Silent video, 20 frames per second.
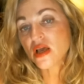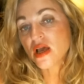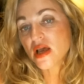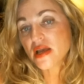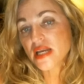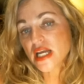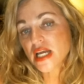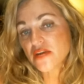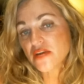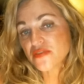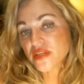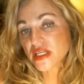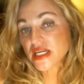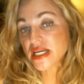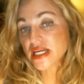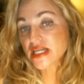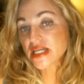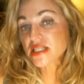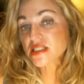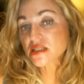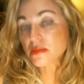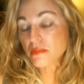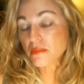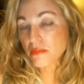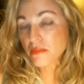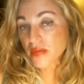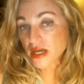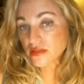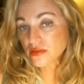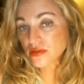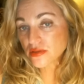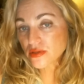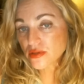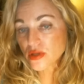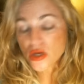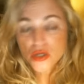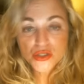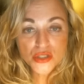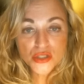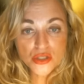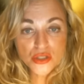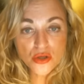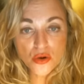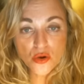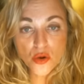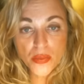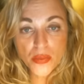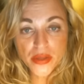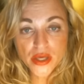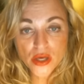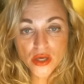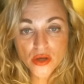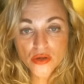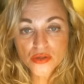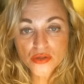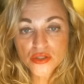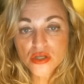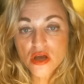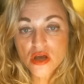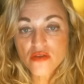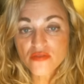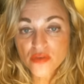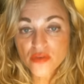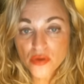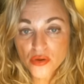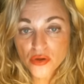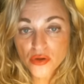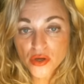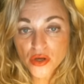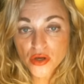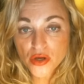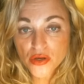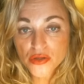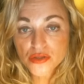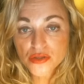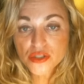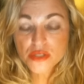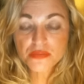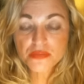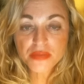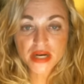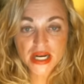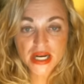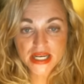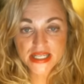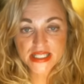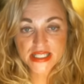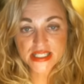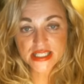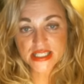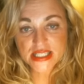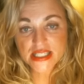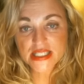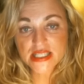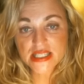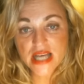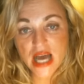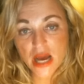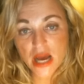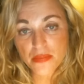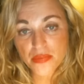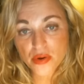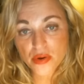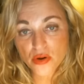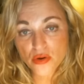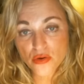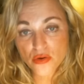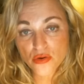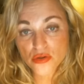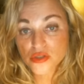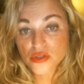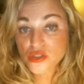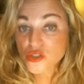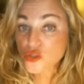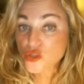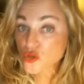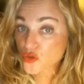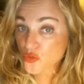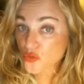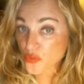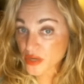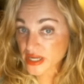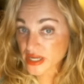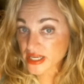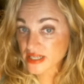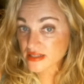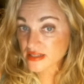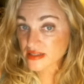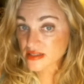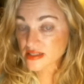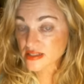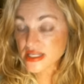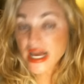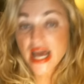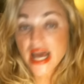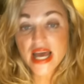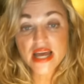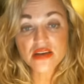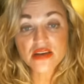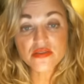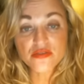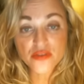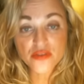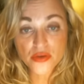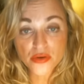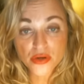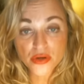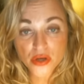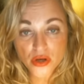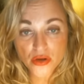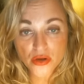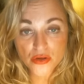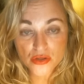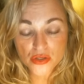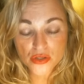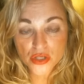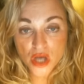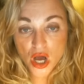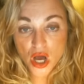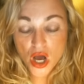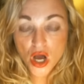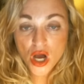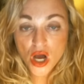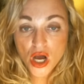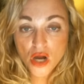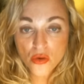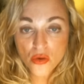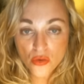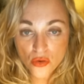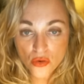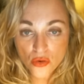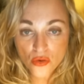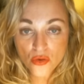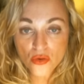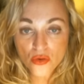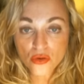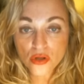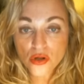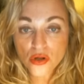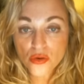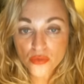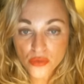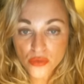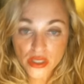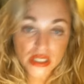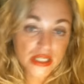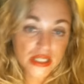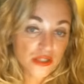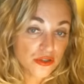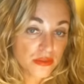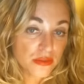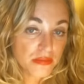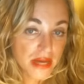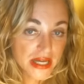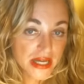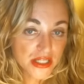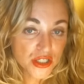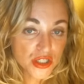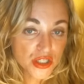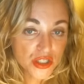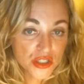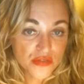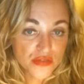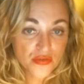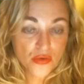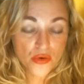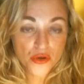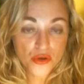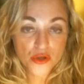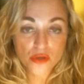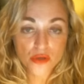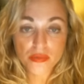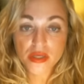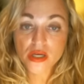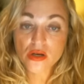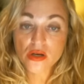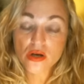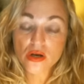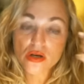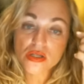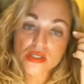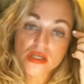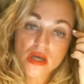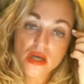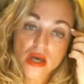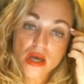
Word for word: Now, for the next month, Scorpios, Virgos, Pisces, Capricorns, Taurians, and Virgos are all really good matches for you because